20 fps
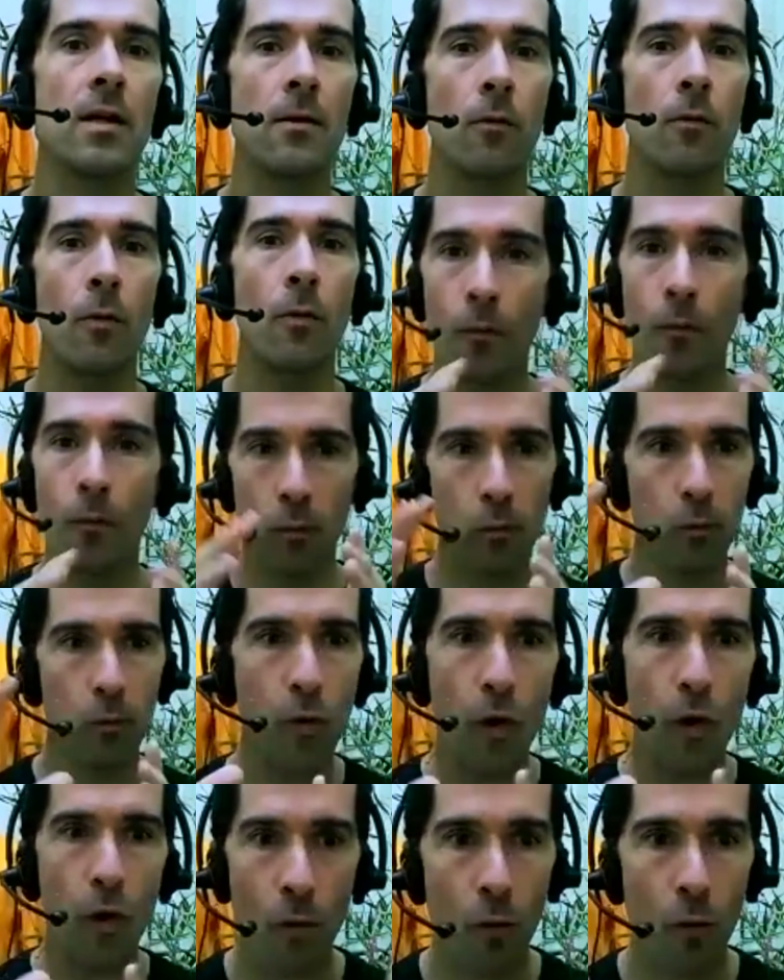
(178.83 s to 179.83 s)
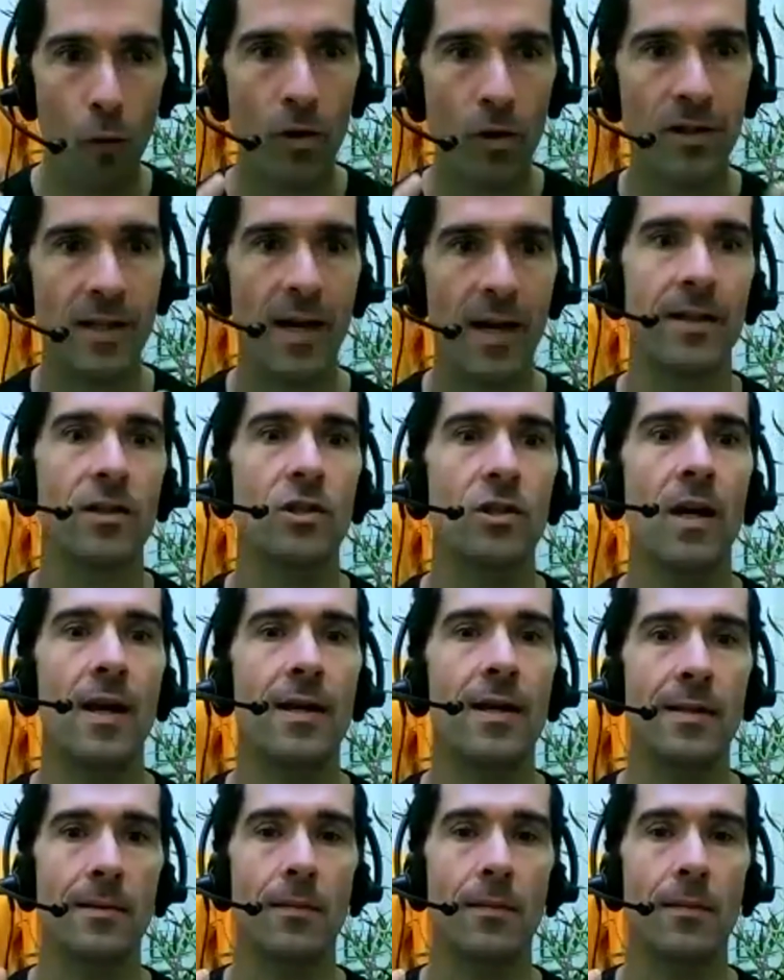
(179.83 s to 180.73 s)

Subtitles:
What was that change?